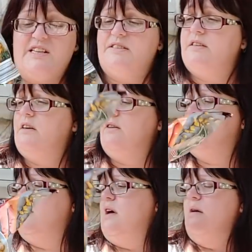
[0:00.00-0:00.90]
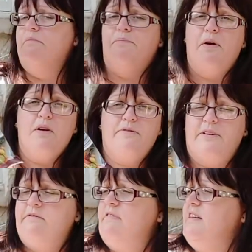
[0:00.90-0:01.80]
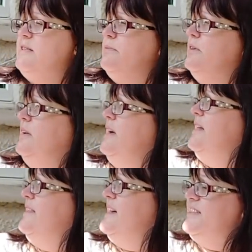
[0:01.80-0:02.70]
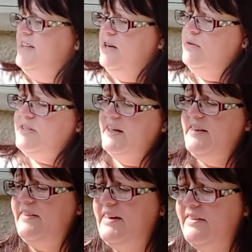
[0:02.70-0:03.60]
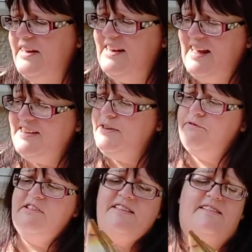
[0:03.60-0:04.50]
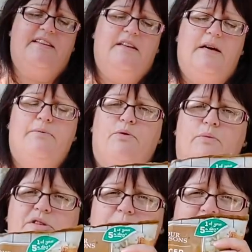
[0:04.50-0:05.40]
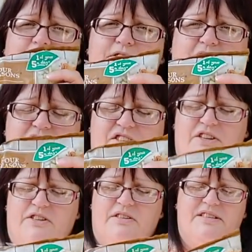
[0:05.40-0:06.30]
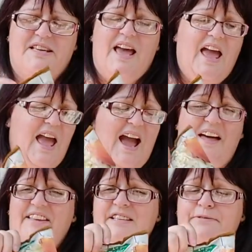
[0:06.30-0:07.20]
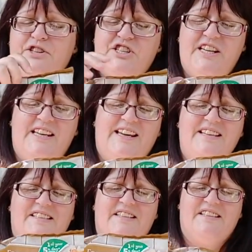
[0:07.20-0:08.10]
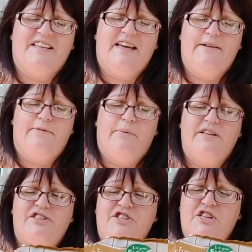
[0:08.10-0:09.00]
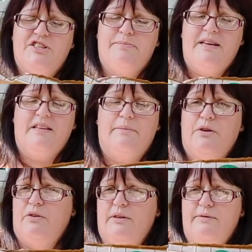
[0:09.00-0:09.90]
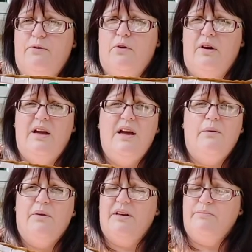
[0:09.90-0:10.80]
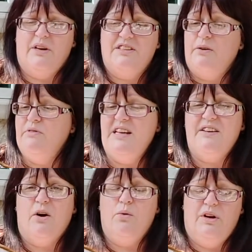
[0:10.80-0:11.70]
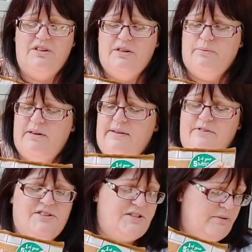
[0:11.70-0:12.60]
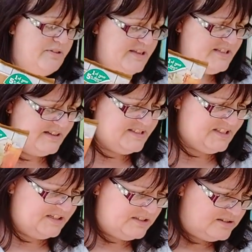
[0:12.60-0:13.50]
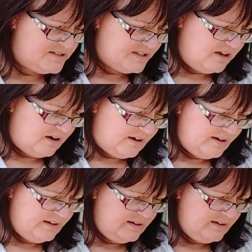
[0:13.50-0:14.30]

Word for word: so perfectly reasonable. There's those, and then the other last freezer thing that I bought was a bag of diced onions, and that's for sheer laziness, again, for when it's just me that I'm cooking for, when I don't need a whole onion or whatever. So the diced onions are,